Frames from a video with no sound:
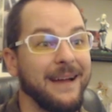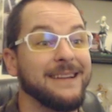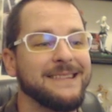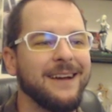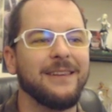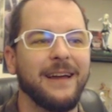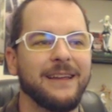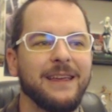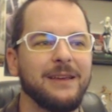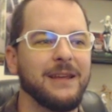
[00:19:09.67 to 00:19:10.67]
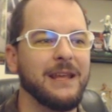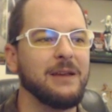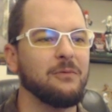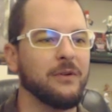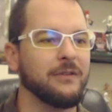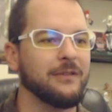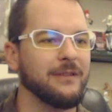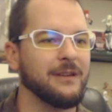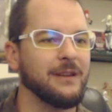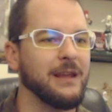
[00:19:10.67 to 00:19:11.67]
I could tell like he was